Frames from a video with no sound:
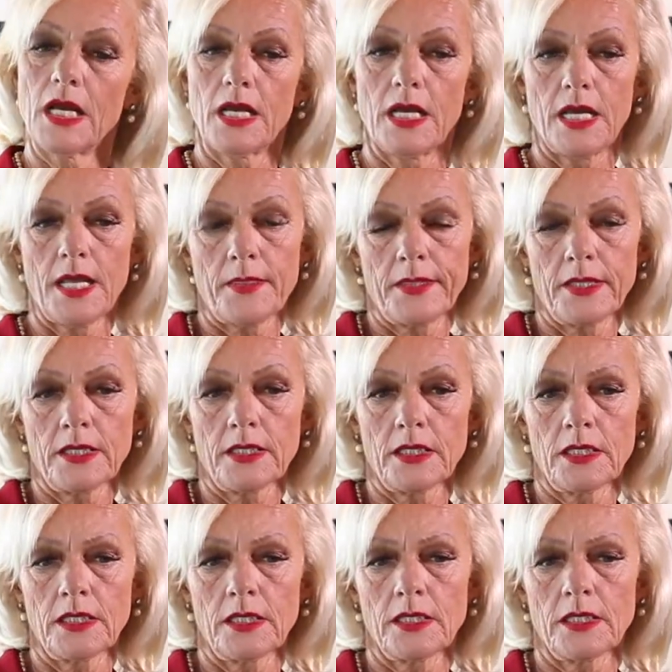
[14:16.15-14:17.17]
And
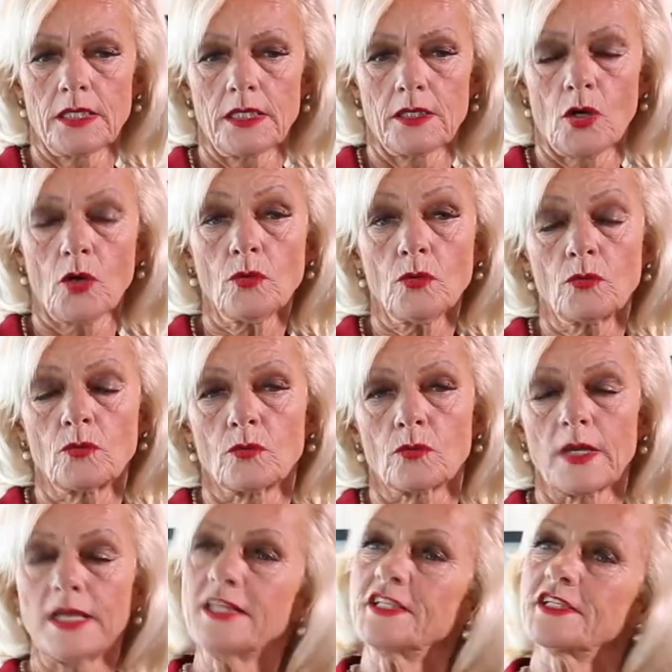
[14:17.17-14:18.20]
then,
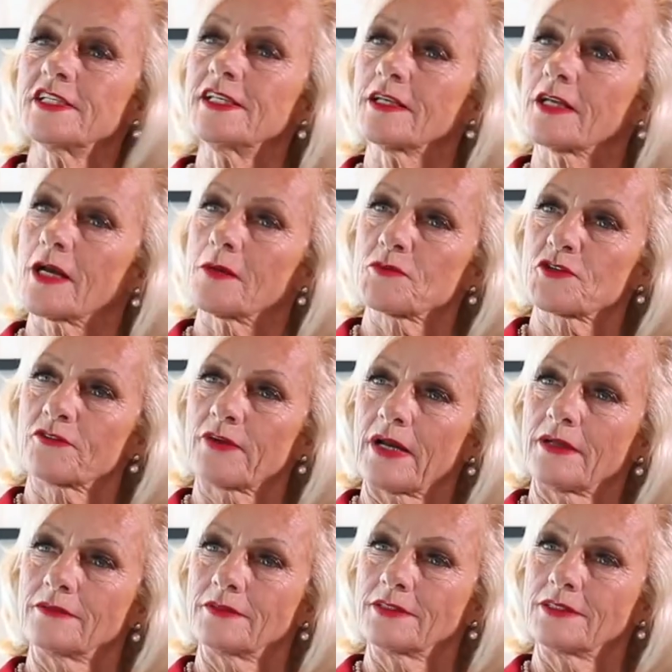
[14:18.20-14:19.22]
18 comes
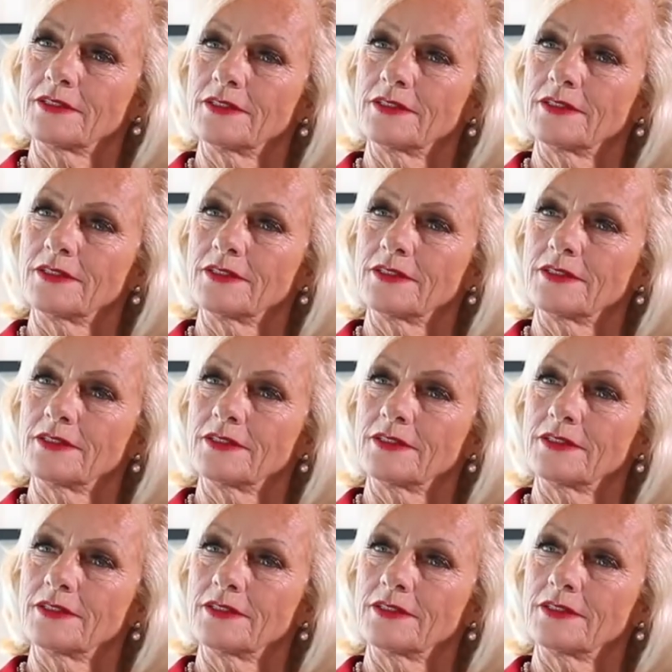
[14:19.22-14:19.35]
around.